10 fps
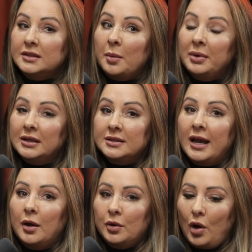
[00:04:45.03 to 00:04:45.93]
doubling
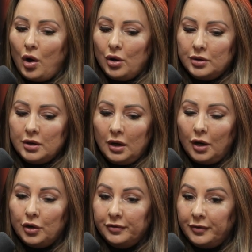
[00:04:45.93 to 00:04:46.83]
down on, I
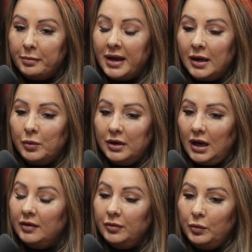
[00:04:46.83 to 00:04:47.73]
know for me,
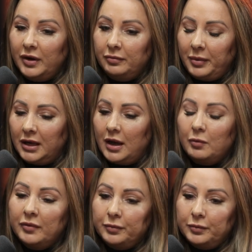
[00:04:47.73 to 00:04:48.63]
whenever we've been, and
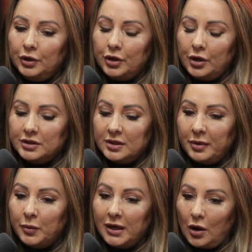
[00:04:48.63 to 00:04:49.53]
we've, to
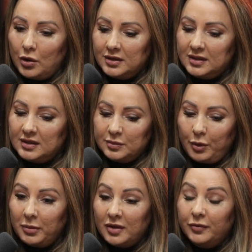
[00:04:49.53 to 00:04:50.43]
be really honest, this is
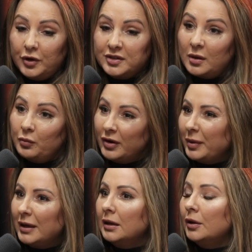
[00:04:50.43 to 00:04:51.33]
probably the first time we've
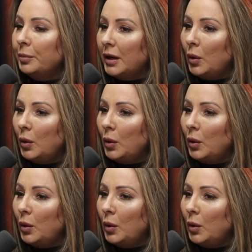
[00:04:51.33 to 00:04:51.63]
been a little bit